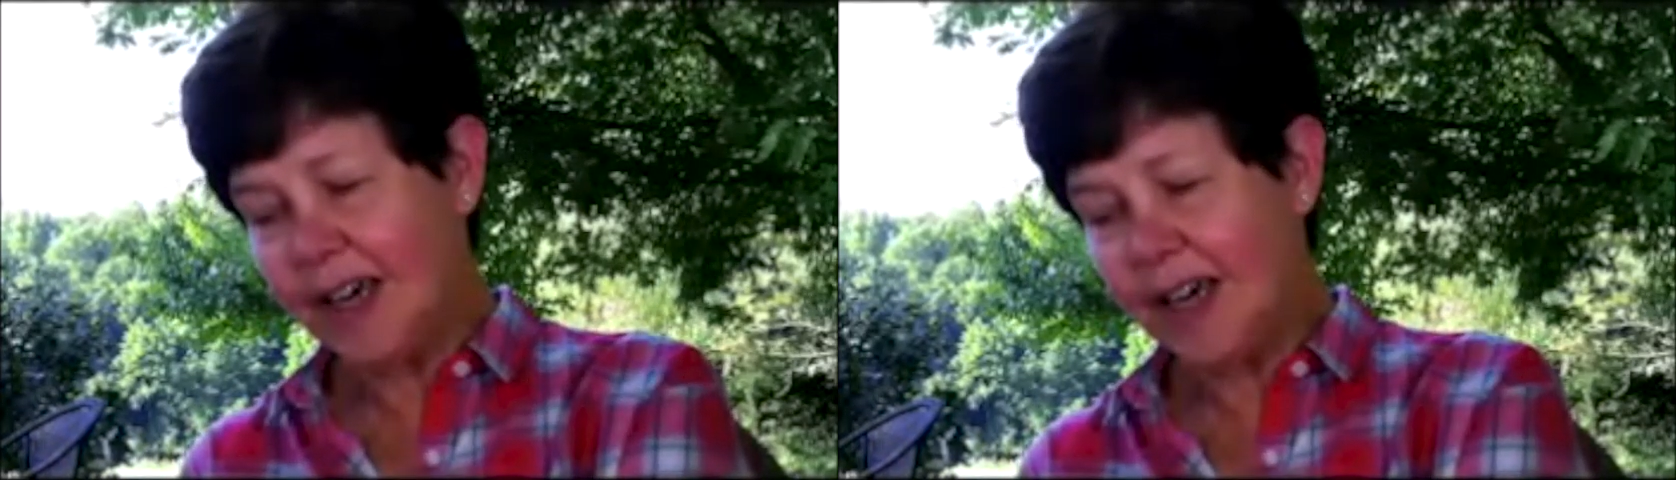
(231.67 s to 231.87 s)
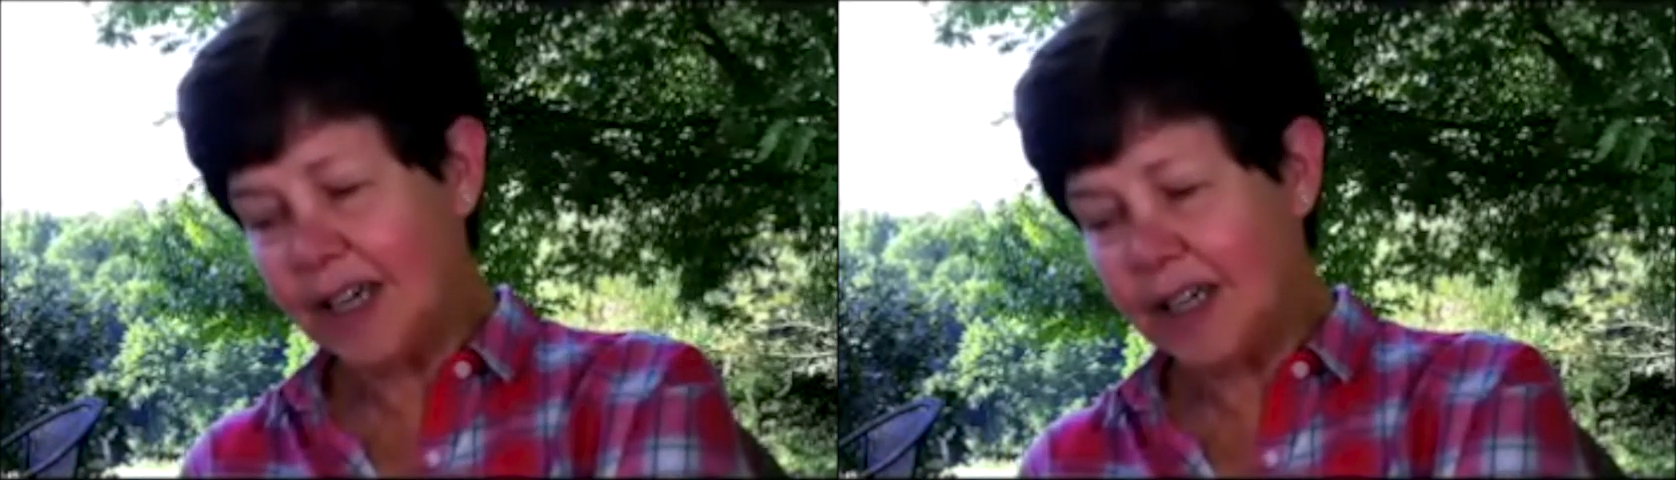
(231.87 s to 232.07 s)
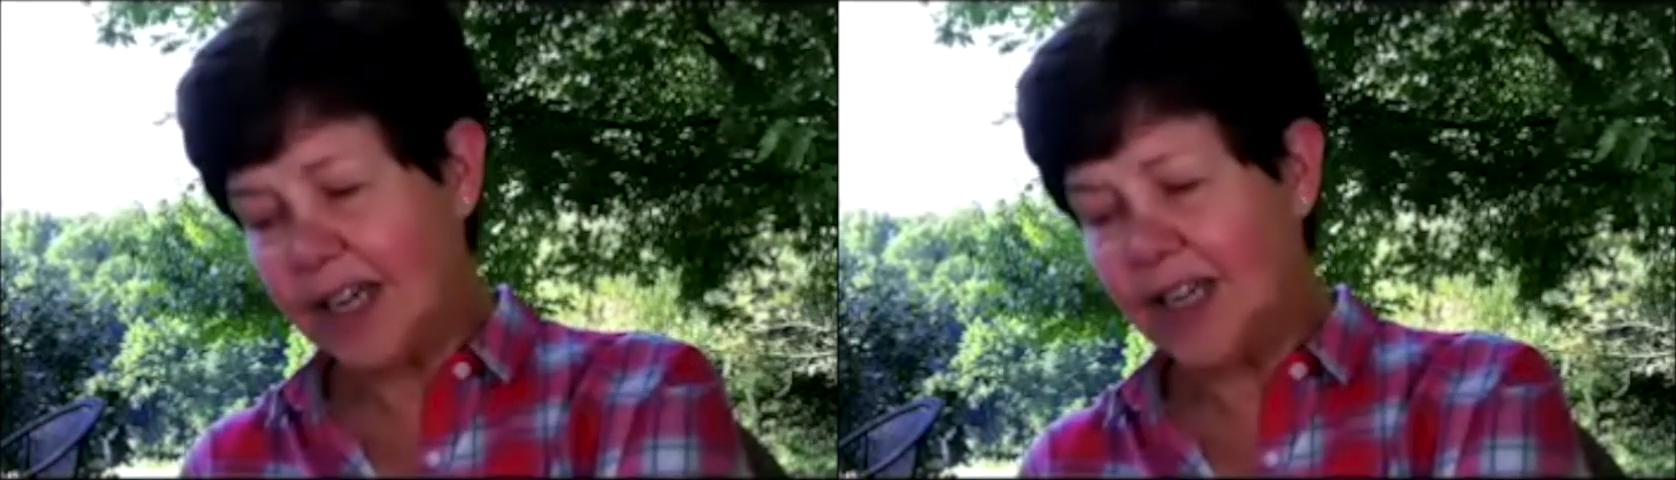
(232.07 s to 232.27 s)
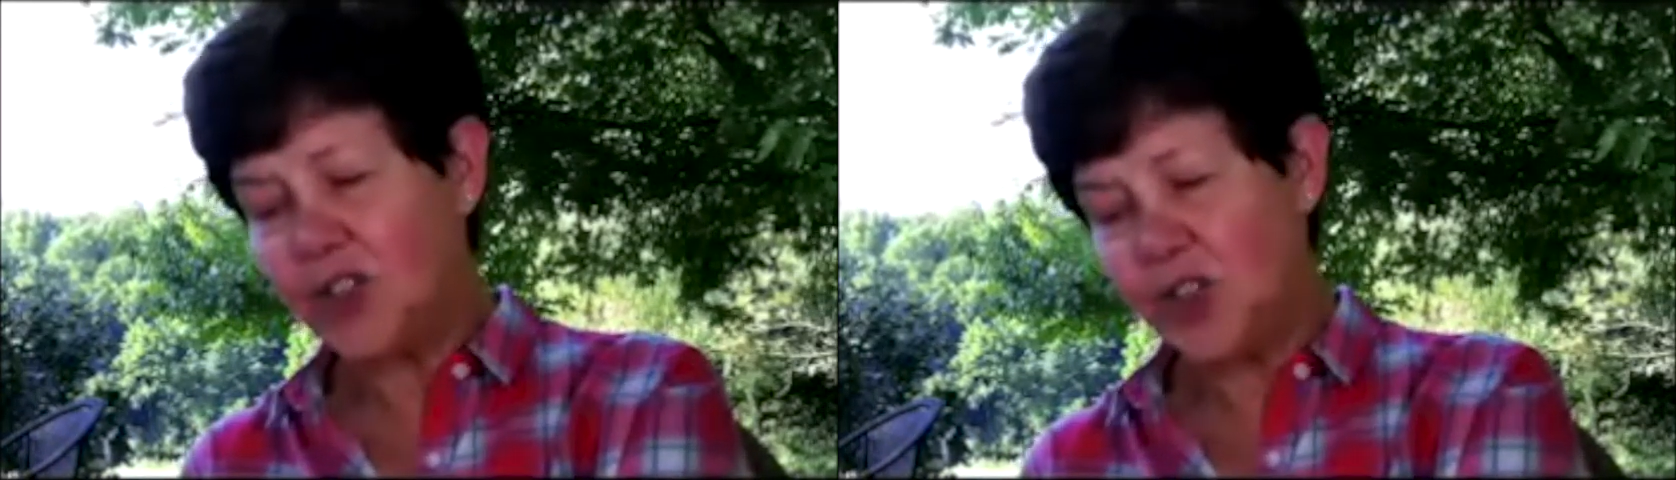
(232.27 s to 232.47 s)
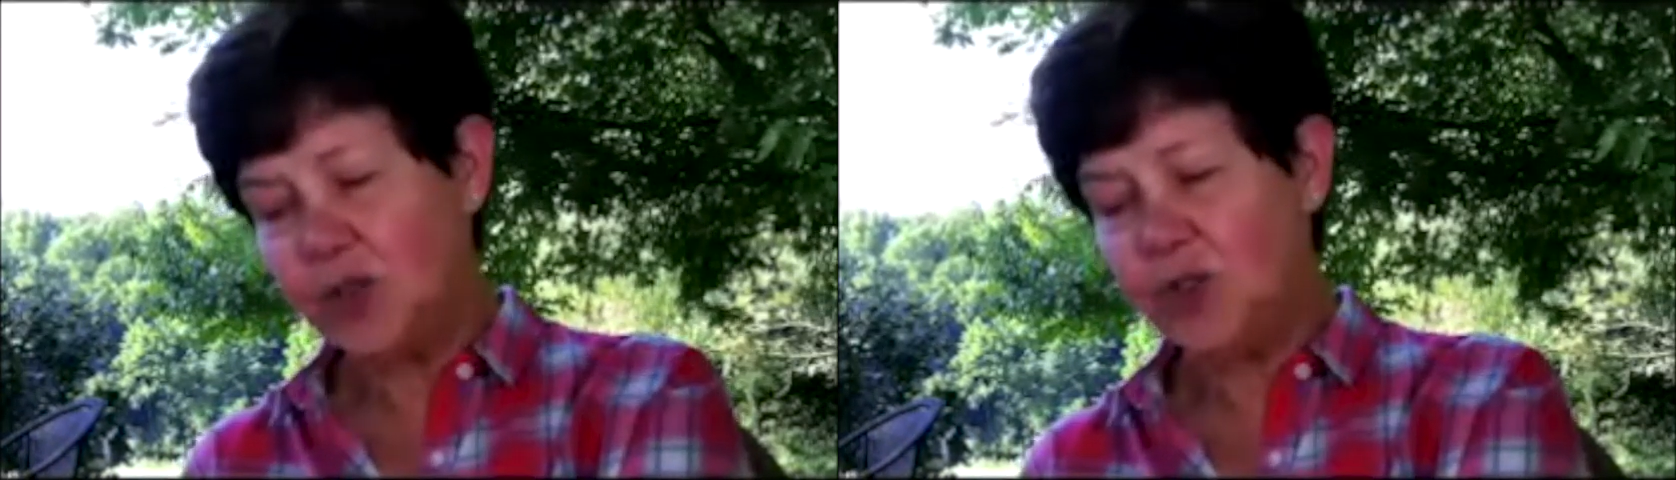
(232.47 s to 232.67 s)

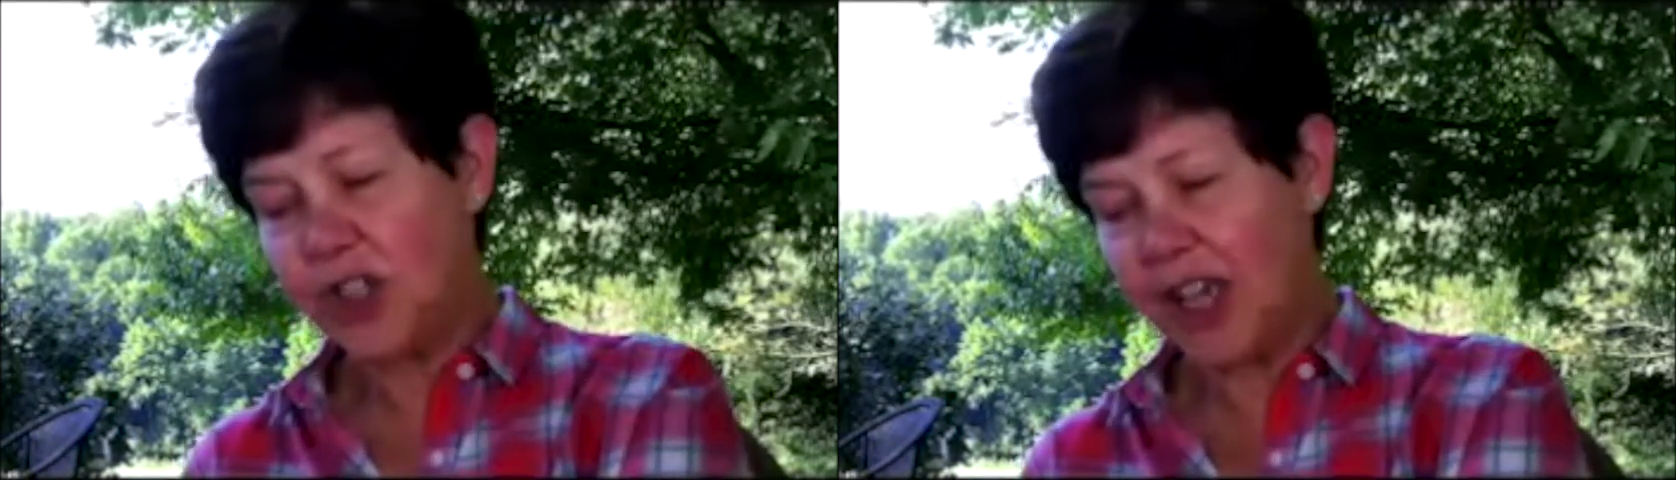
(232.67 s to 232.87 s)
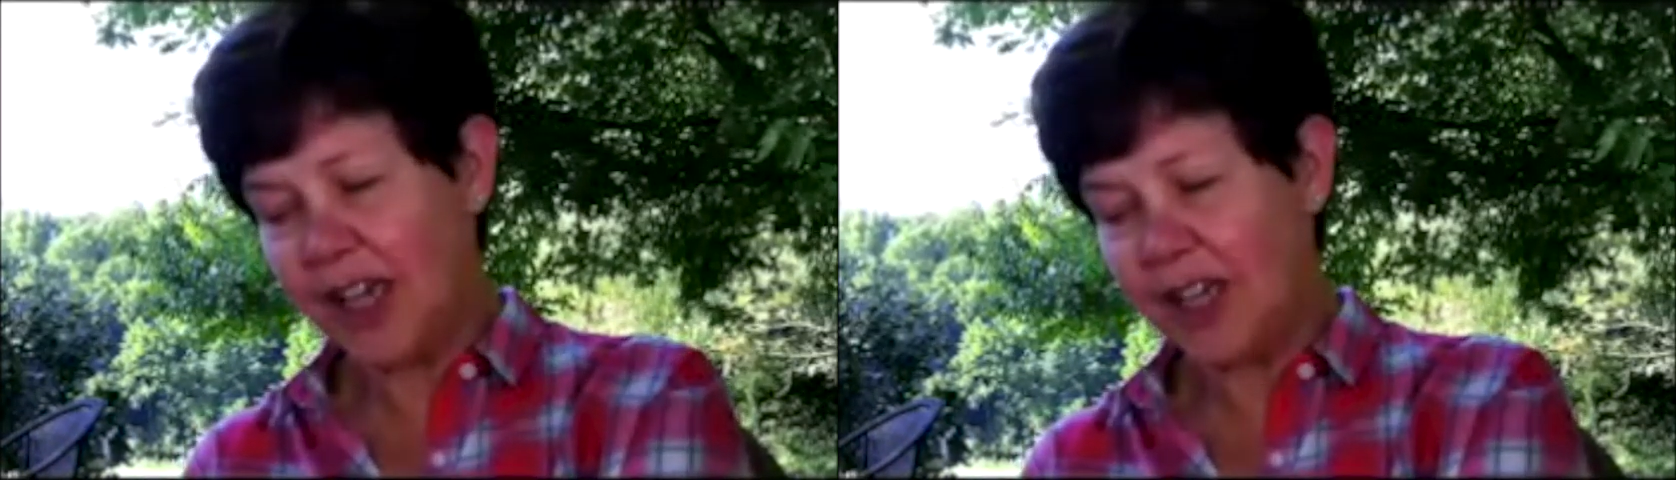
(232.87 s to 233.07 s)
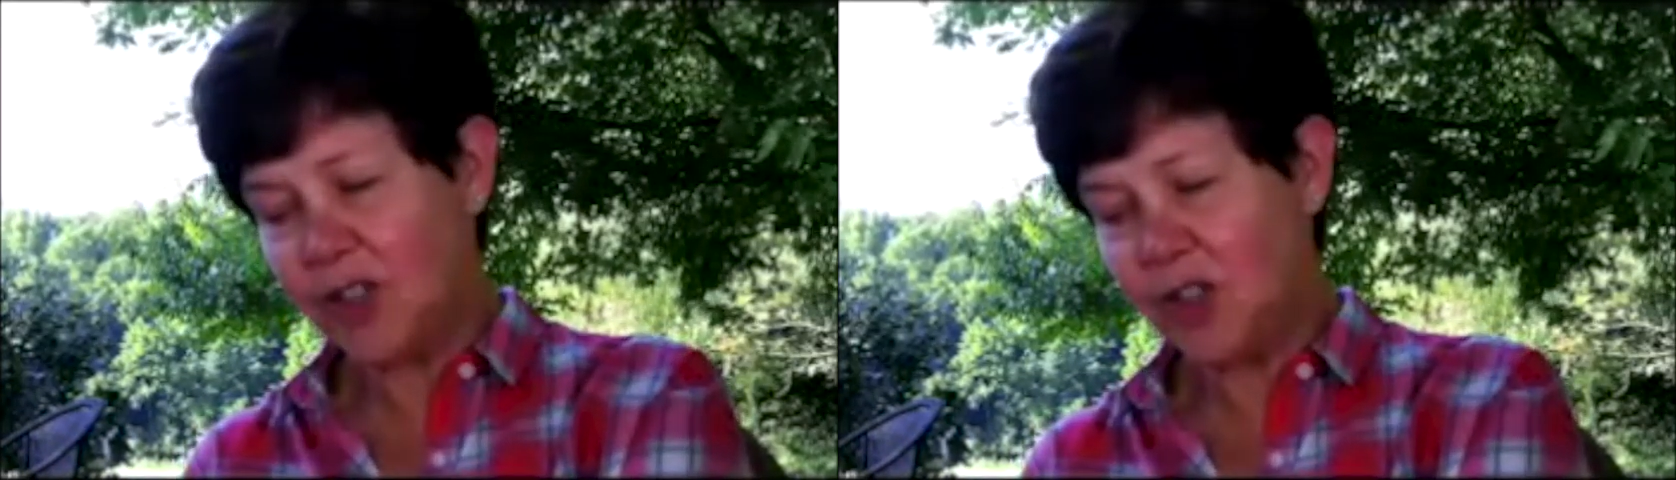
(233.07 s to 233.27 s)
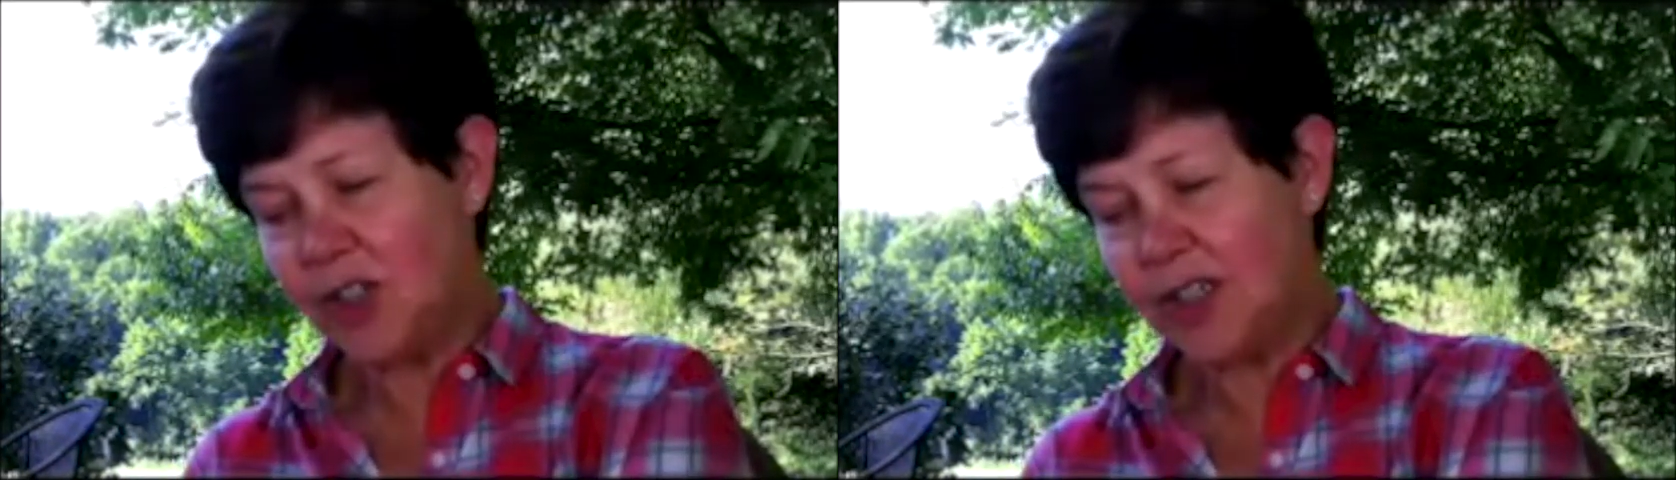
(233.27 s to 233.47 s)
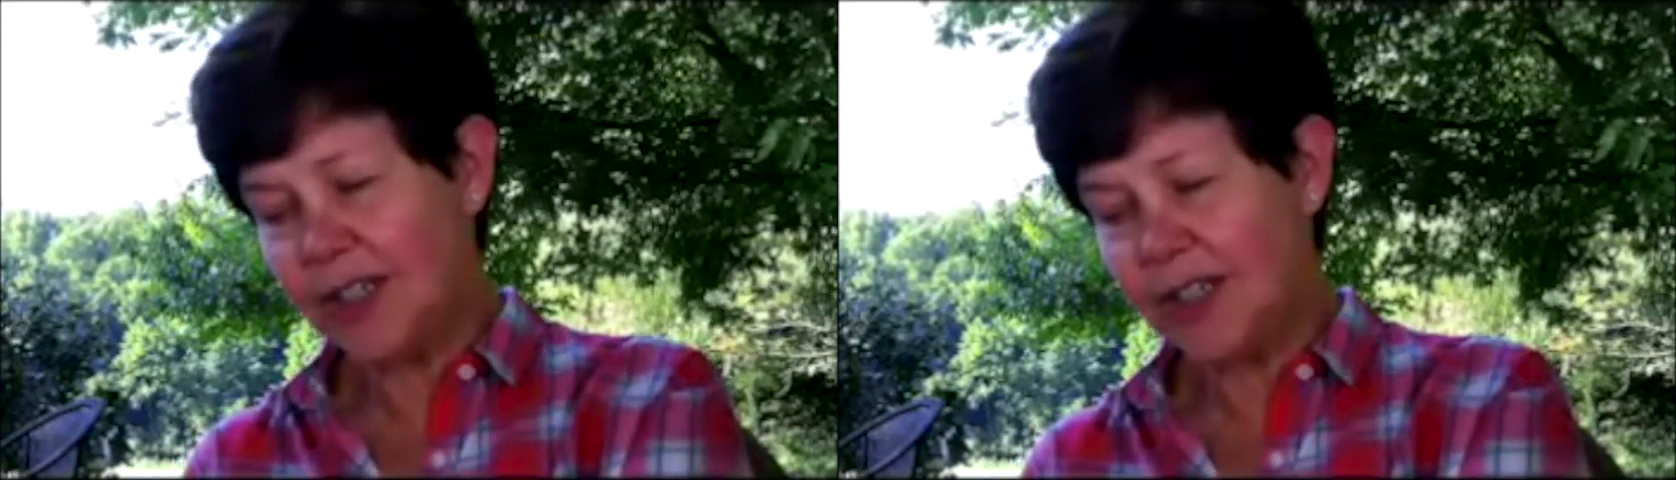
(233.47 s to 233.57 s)
unless you change